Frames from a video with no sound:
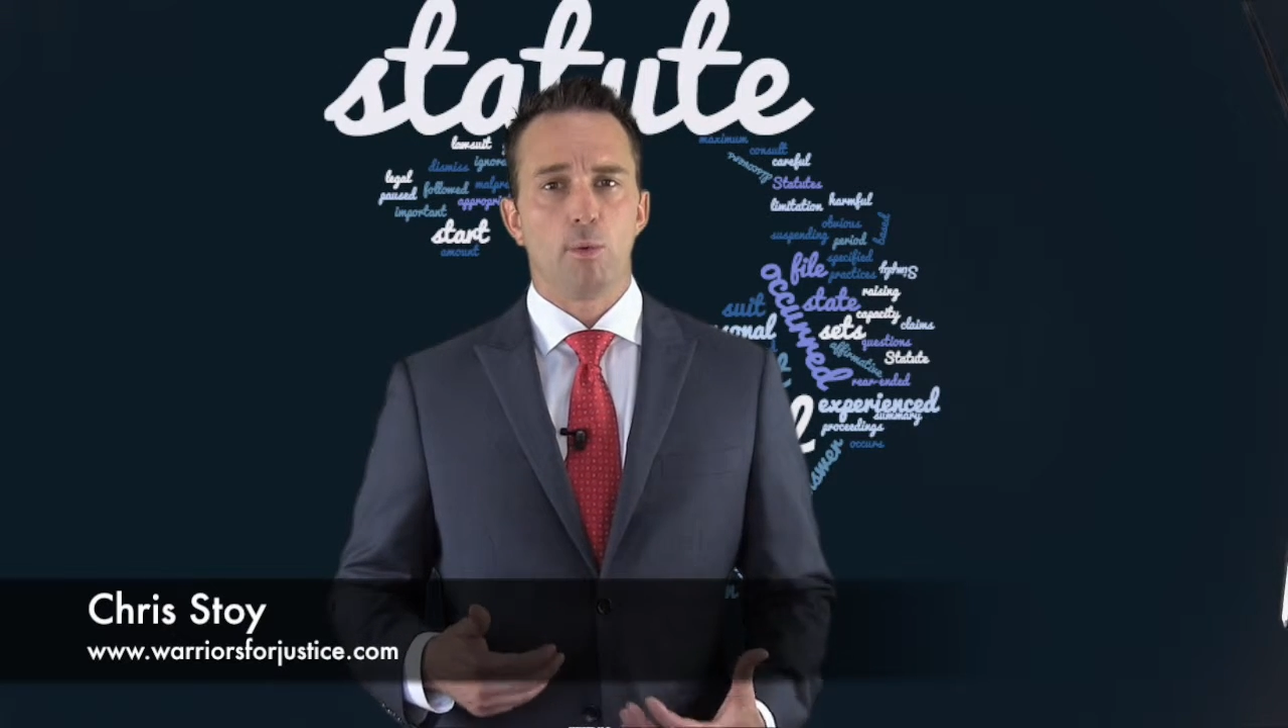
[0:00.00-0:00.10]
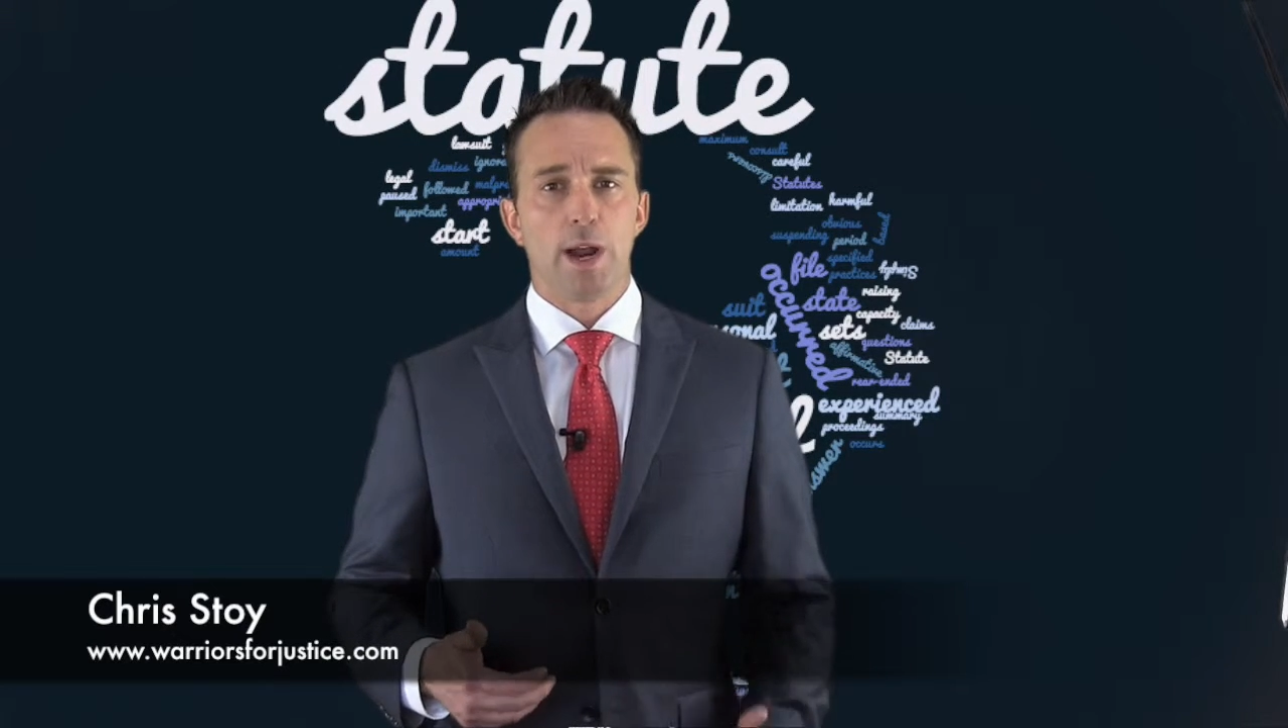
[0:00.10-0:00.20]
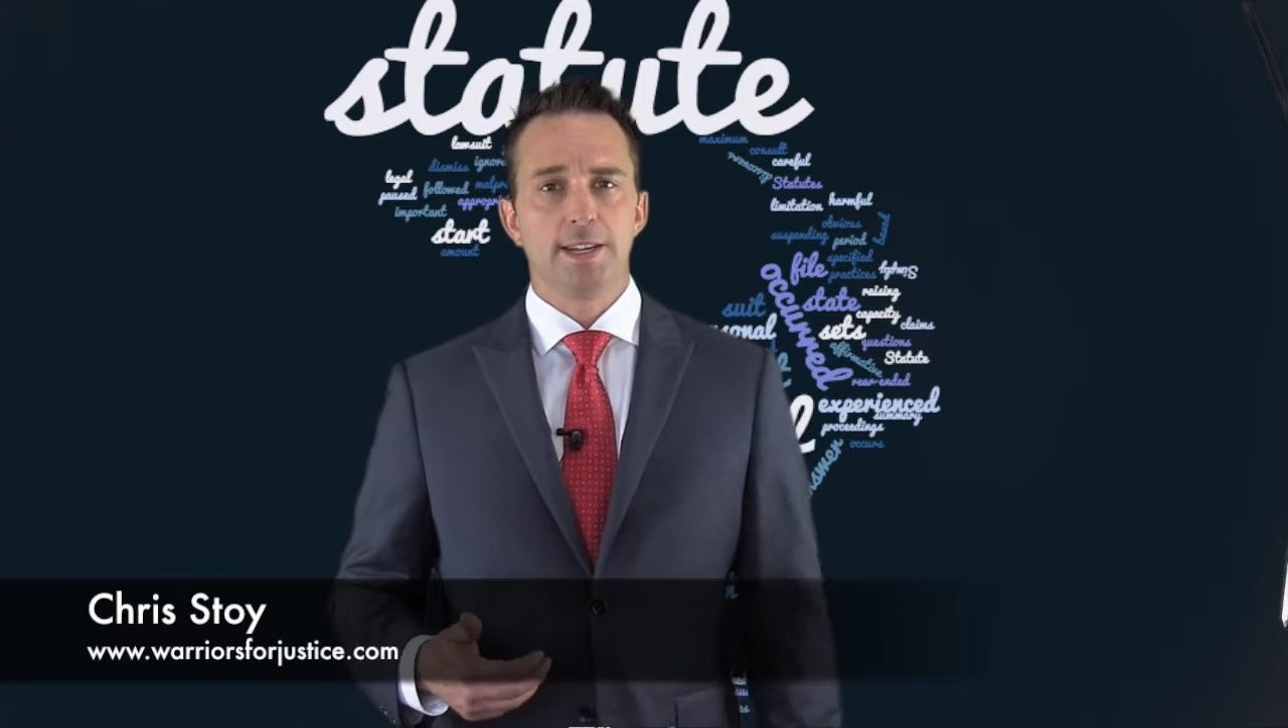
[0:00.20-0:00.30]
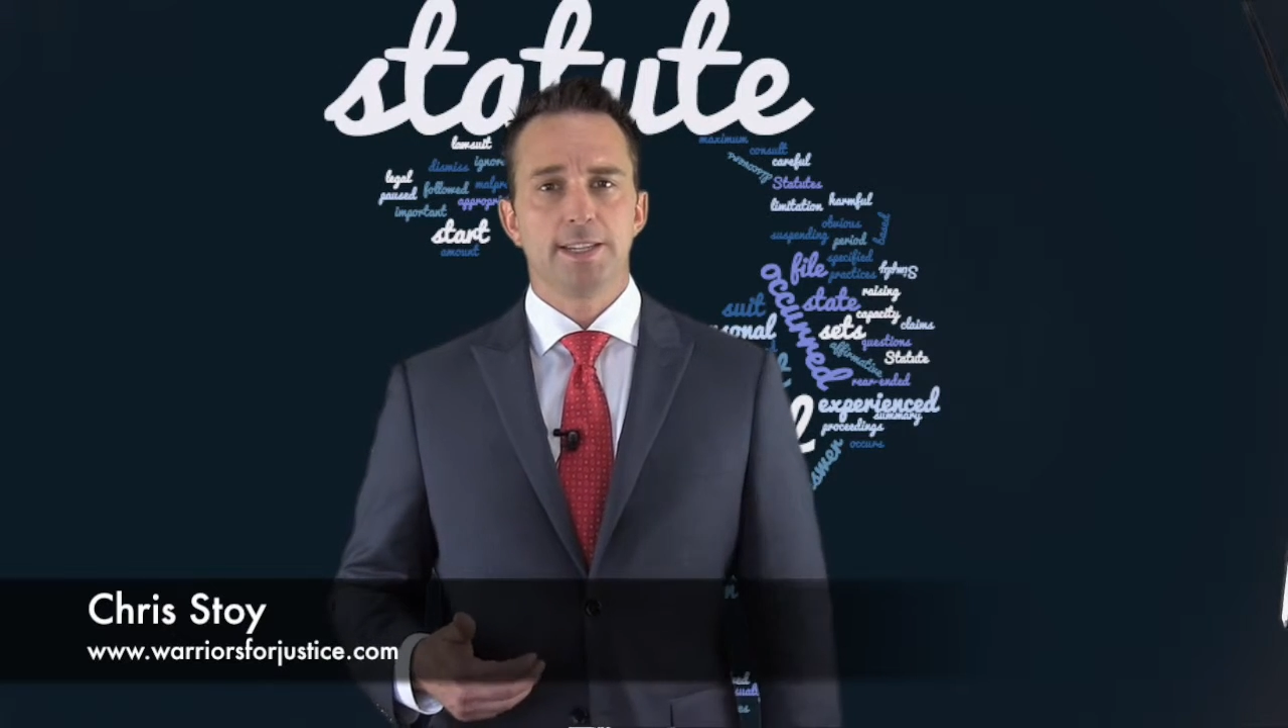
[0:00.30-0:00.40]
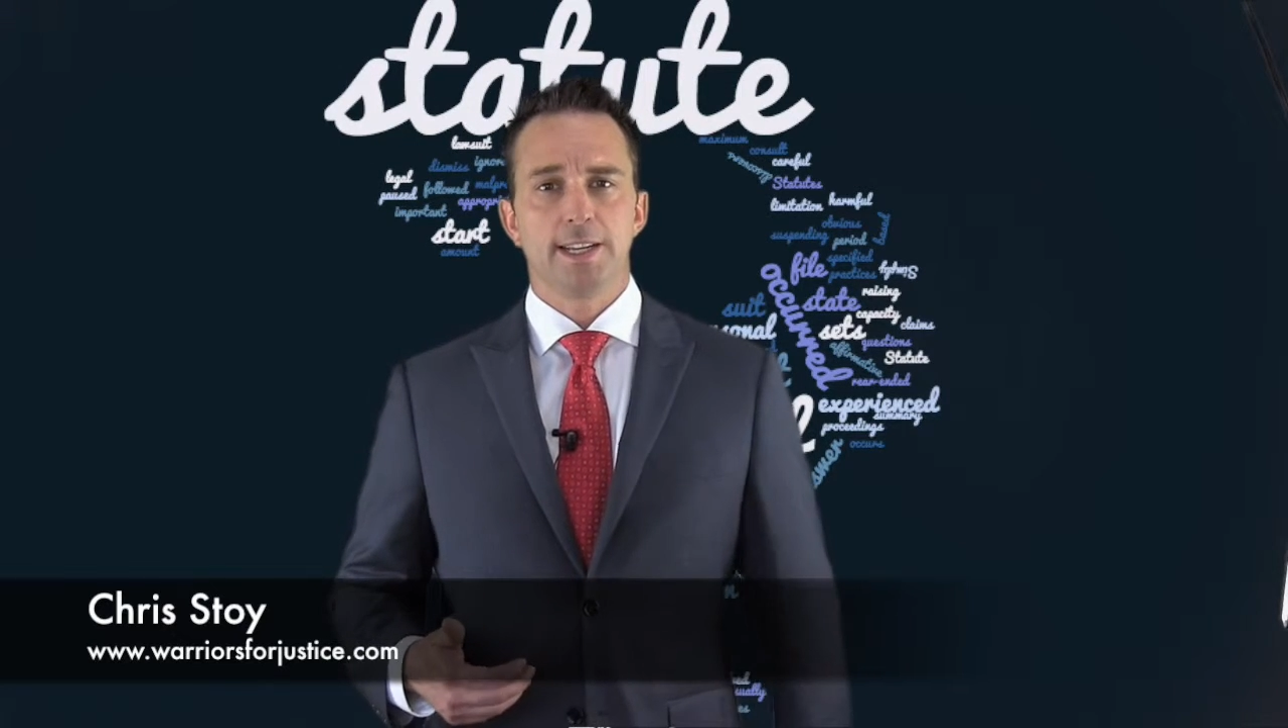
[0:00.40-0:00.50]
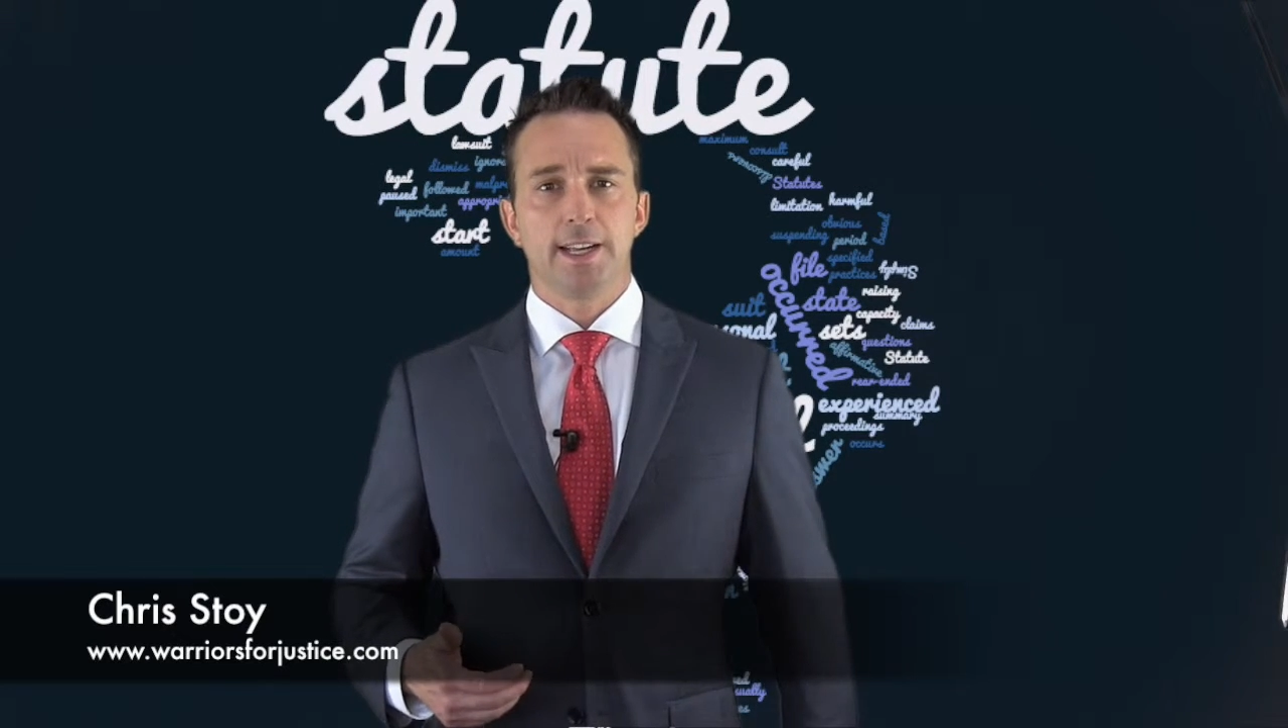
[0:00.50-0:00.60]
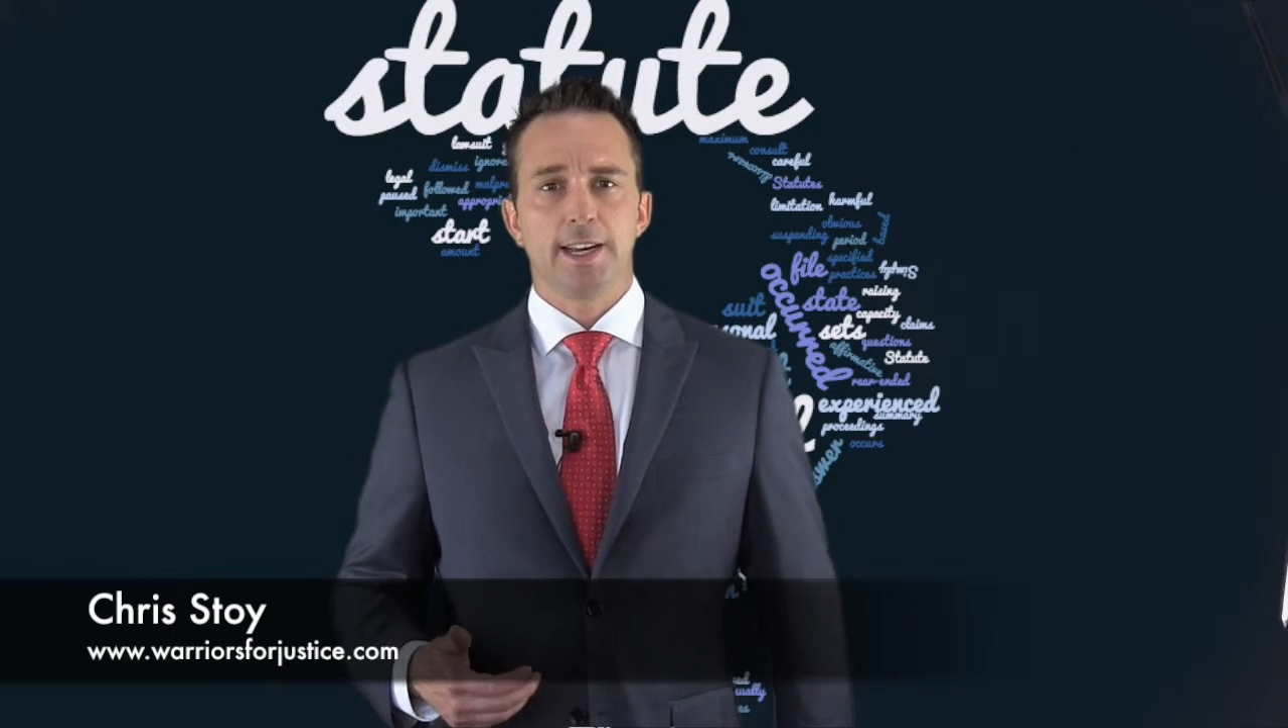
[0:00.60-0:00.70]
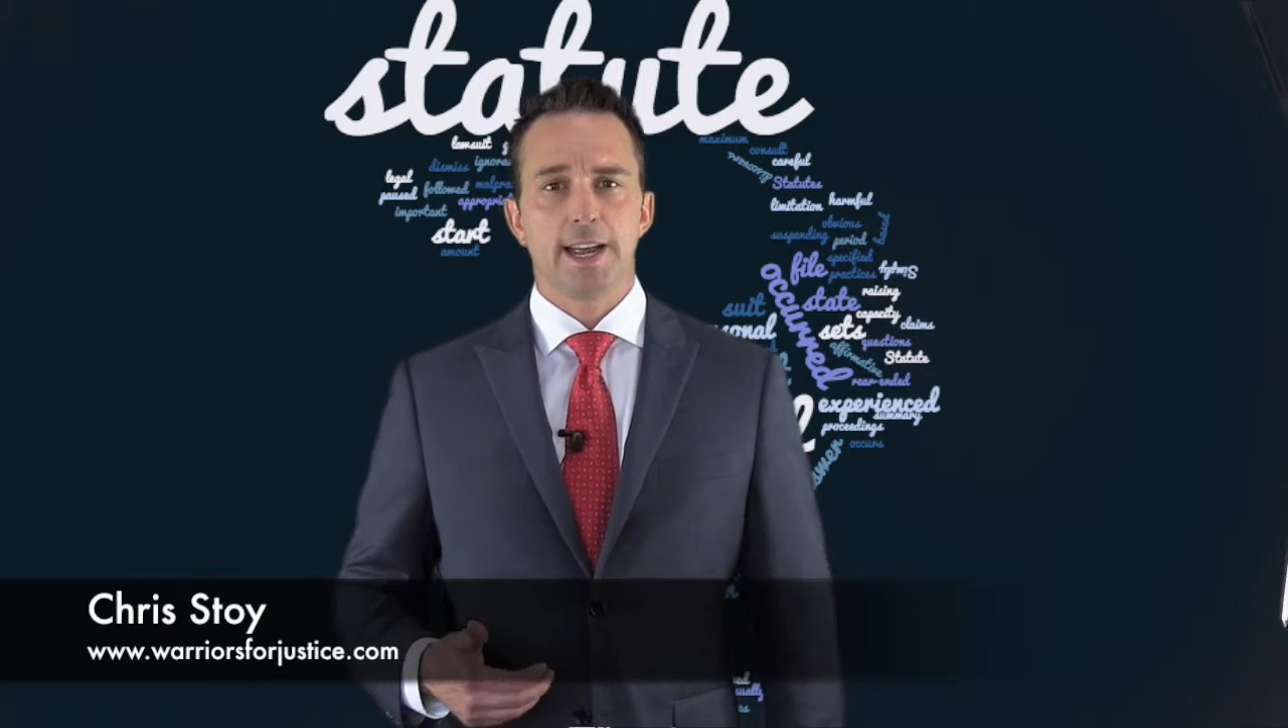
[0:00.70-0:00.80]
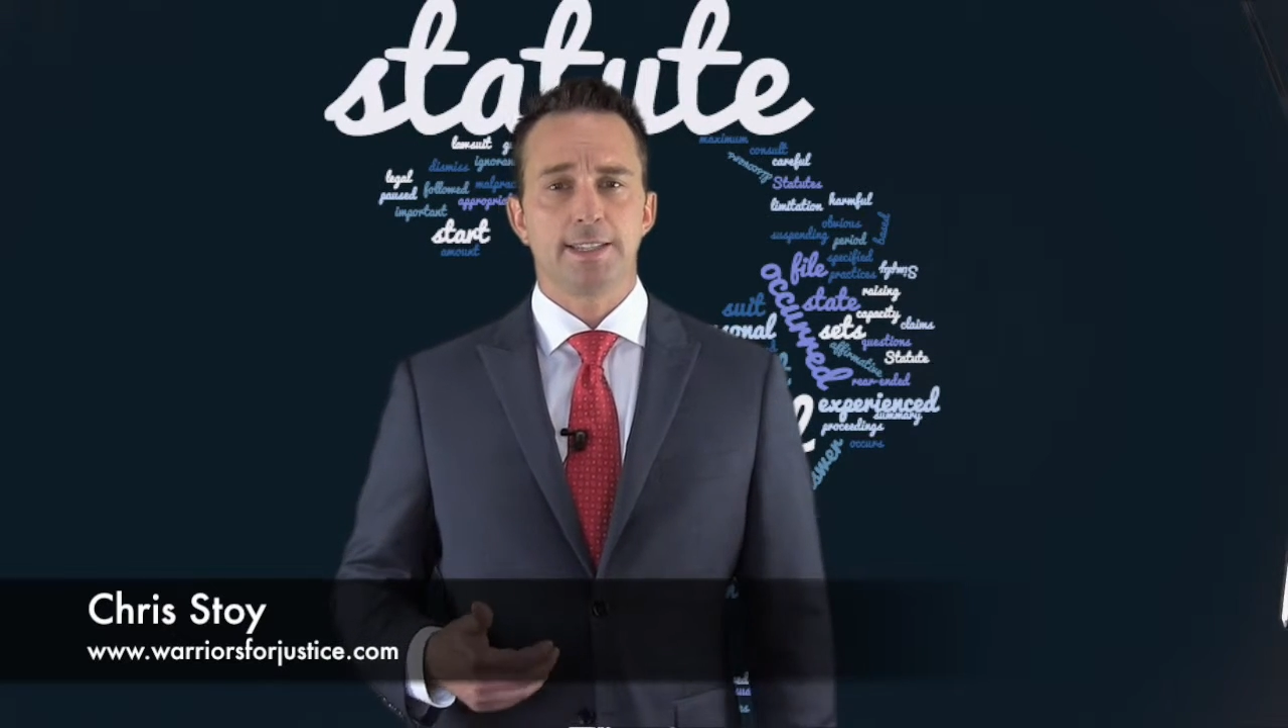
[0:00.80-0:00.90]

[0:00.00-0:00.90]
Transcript: raising it